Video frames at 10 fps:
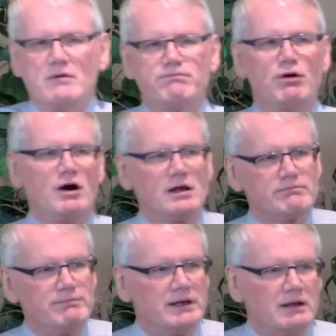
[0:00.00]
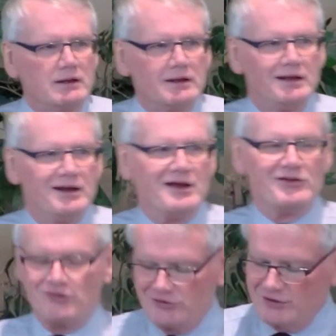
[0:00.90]
pot-bellied,
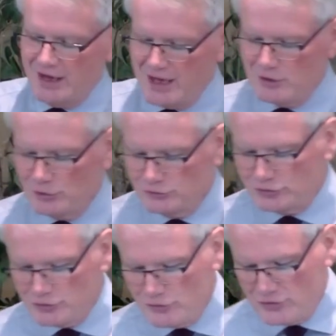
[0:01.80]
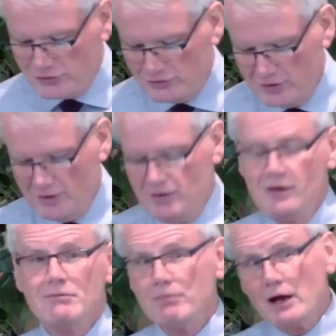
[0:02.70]
snaggle-toothed,
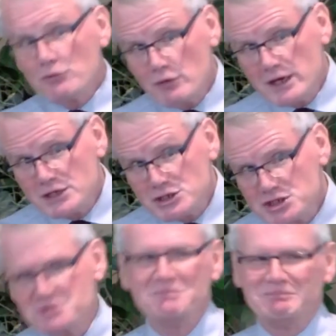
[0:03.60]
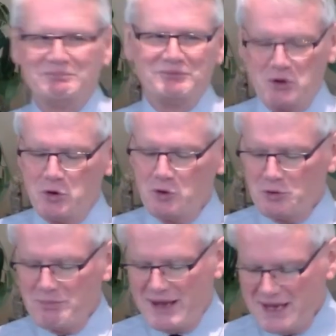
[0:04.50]
but rich old
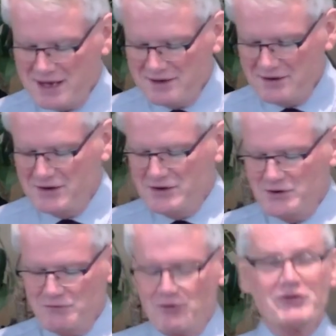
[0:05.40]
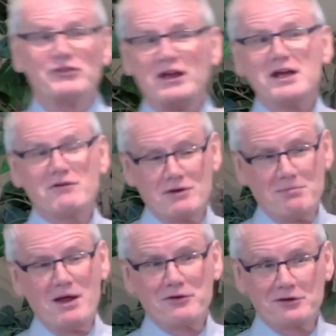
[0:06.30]
man for the sake of her
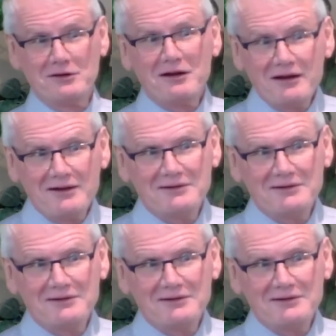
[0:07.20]
mother-in-law?